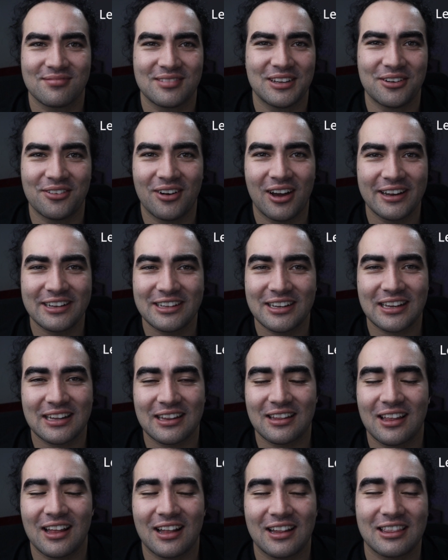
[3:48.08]
All right? You,
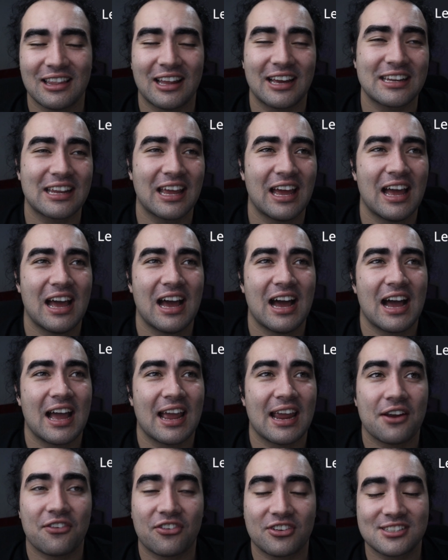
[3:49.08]
like,
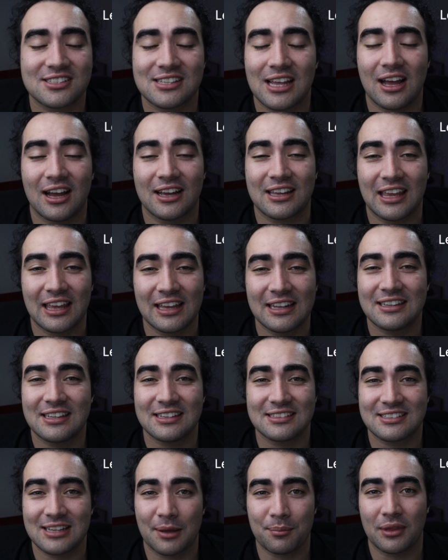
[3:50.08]
if a kid
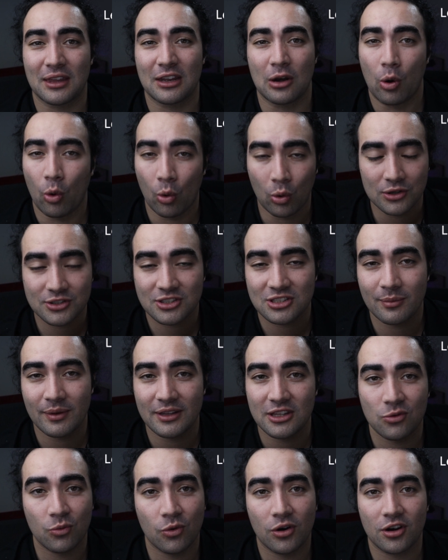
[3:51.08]
does something awesome
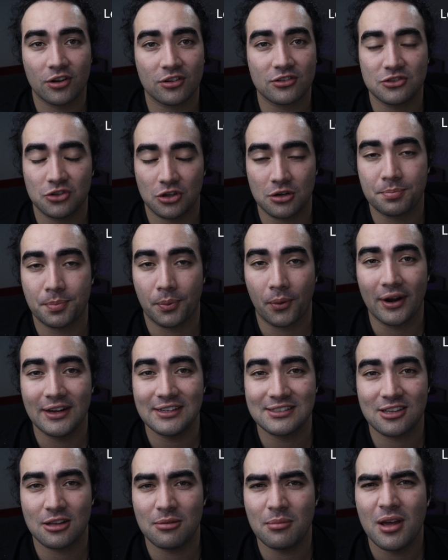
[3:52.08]
and you want to sort of
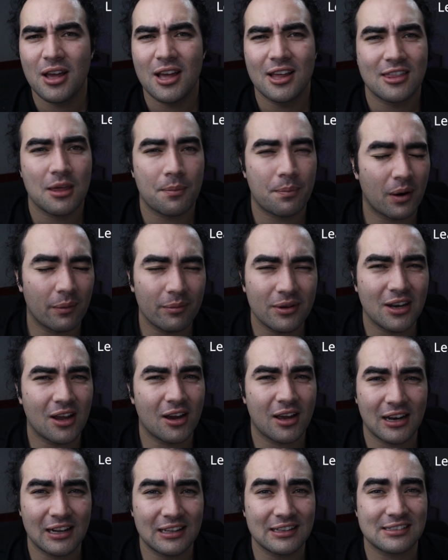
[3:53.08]
praise them, they're probably
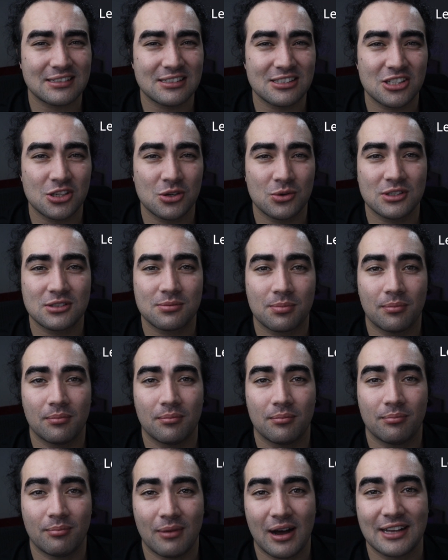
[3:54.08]
not going to listen to you as
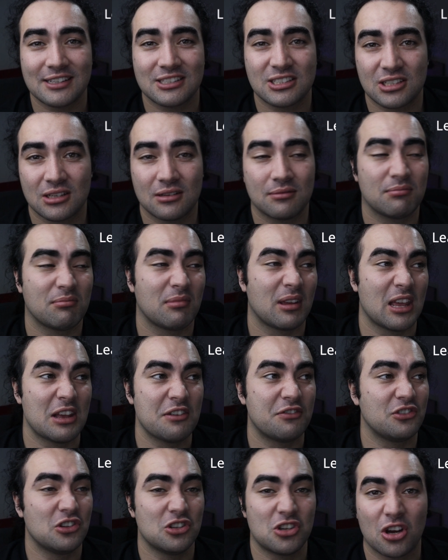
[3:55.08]
much
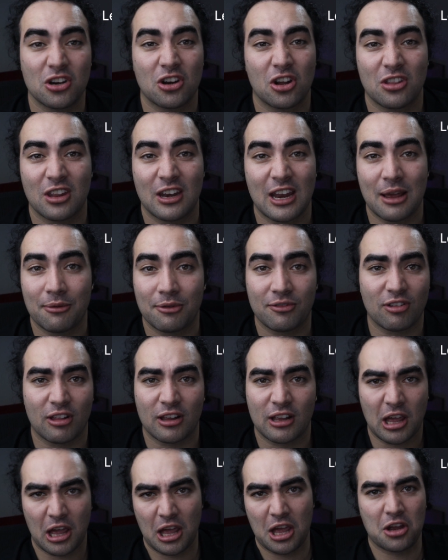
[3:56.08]
if you don't know the name. If you're
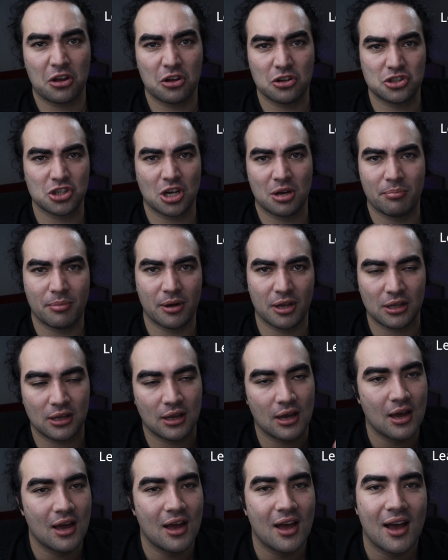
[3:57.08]
like, yeah, good job,
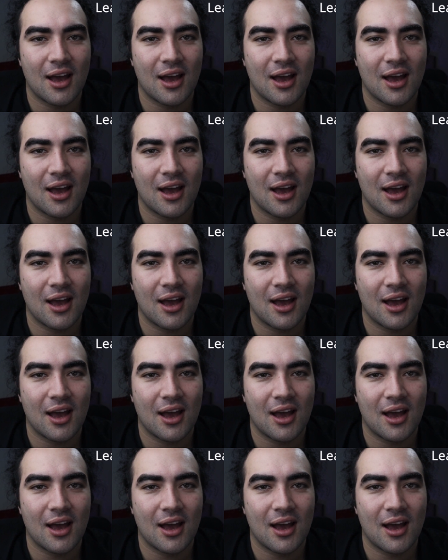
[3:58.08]
buddy.